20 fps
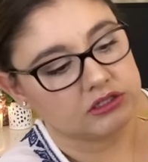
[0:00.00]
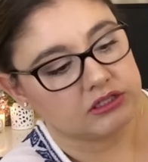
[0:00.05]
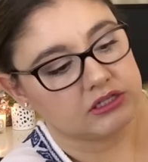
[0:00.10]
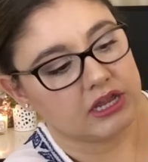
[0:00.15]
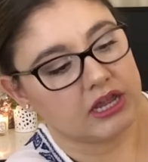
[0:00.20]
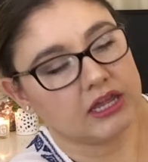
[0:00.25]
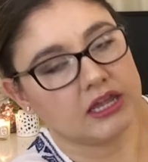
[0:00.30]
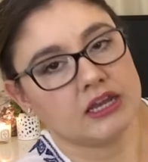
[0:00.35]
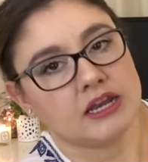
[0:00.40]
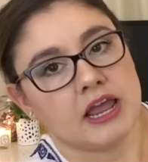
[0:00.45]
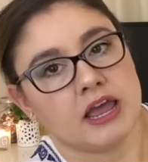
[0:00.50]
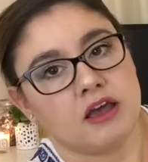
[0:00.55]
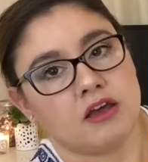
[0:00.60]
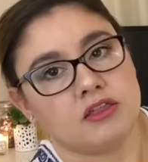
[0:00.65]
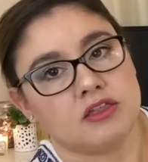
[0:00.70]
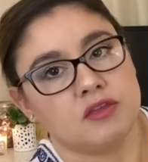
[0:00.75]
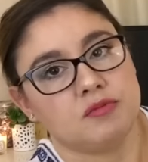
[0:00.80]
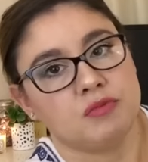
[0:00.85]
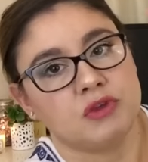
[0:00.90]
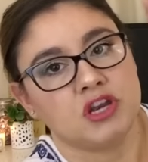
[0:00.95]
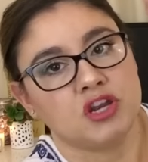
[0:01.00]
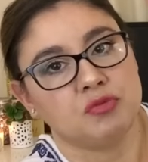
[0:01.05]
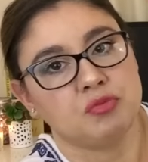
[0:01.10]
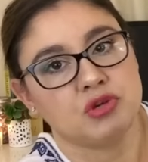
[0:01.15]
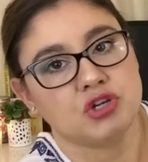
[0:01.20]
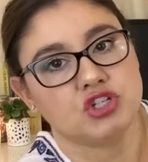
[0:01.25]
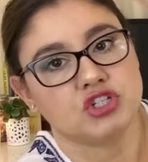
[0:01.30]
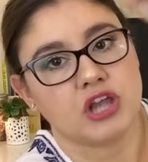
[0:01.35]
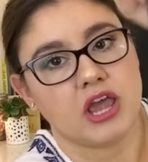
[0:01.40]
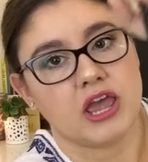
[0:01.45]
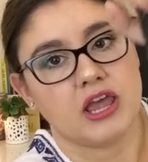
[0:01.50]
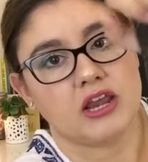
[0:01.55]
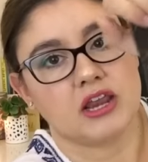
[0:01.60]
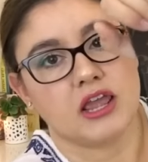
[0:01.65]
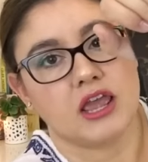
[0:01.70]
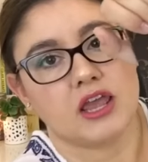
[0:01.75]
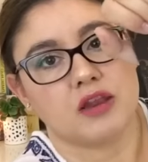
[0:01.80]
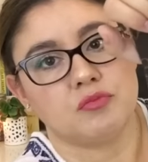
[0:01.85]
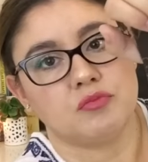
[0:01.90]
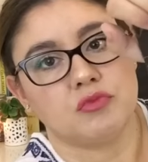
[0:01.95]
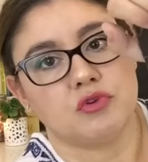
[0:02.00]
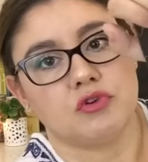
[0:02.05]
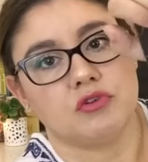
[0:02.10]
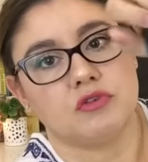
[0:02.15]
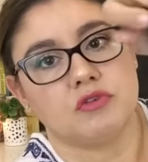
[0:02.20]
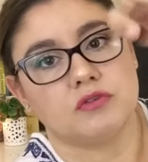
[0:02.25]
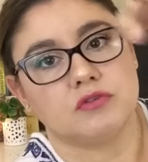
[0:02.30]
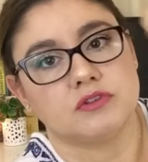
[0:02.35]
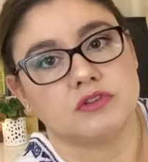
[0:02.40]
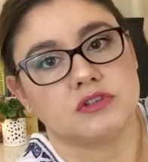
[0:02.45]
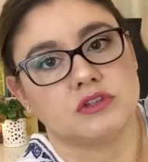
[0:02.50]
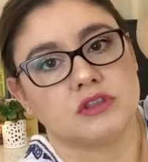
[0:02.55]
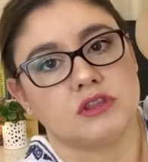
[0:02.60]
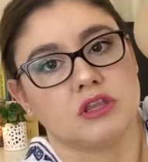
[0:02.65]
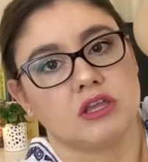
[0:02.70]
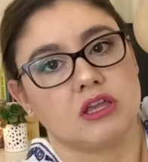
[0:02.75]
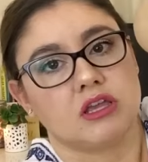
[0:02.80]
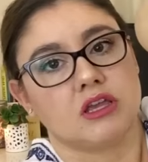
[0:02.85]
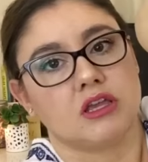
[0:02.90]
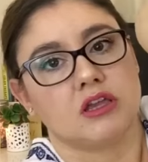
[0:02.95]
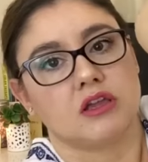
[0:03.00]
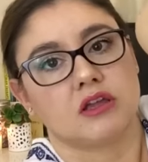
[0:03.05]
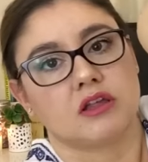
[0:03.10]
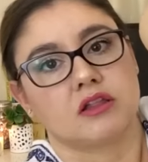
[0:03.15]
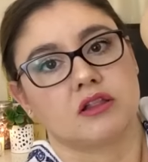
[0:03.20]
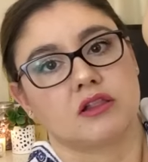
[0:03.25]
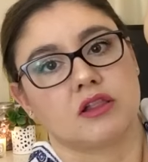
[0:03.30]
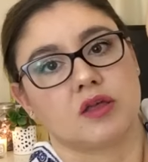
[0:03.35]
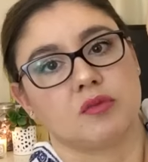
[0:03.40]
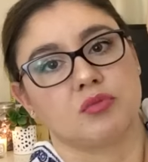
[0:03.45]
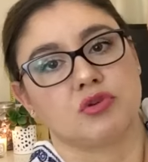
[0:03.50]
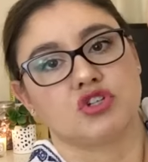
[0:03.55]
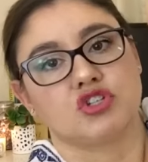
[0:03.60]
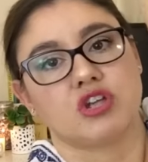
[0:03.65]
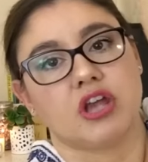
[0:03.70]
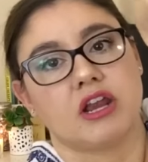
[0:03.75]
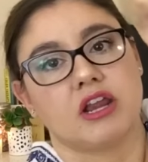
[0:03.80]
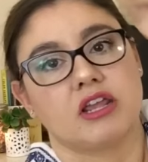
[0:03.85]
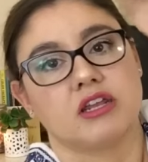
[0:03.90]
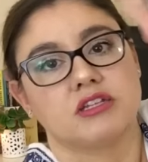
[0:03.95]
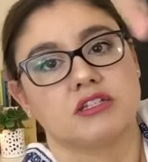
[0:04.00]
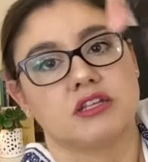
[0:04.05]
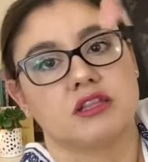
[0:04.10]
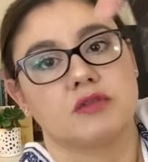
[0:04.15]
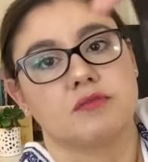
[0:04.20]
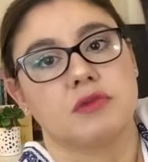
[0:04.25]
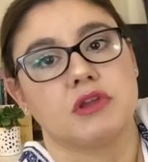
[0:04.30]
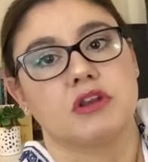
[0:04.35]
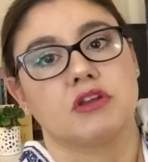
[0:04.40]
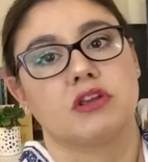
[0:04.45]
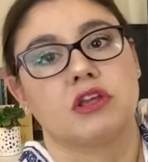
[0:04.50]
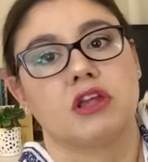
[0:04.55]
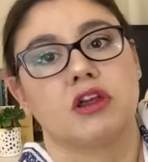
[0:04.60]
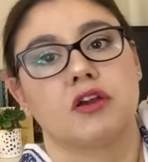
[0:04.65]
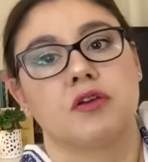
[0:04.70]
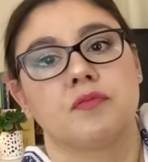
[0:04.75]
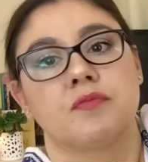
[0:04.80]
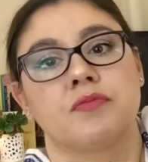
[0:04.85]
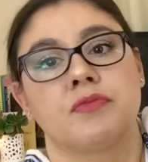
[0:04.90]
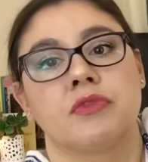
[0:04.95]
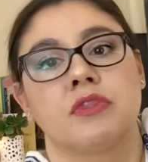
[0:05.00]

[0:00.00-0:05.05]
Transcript: taken out the mini pochette and moved the Clés Pochette into the middle here.